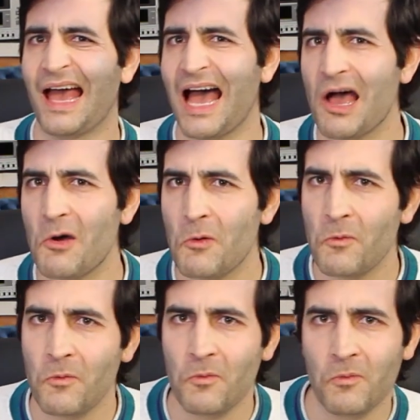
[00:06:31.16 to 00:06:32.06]

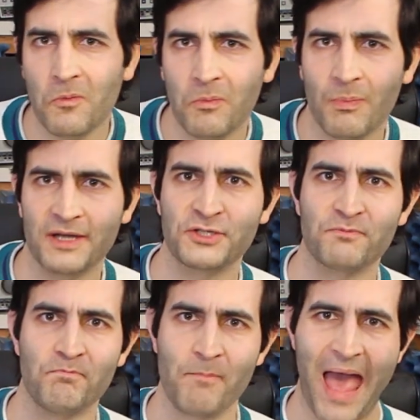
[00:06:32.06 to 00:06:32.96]
how
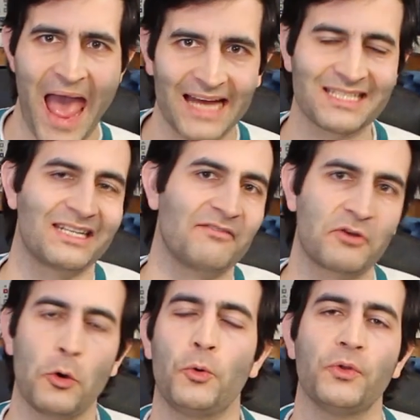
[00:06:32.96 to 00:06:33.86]
much mass
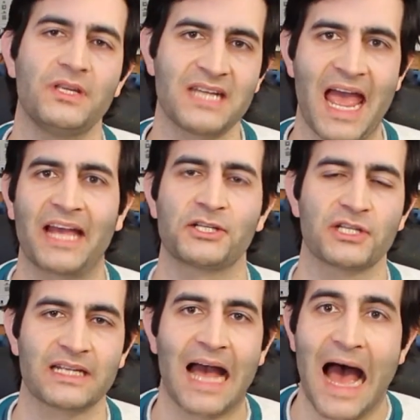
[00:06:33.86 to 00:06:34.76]
of gold is
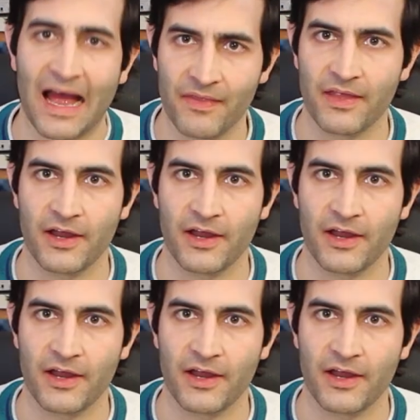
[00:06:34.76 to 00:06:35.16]
actually on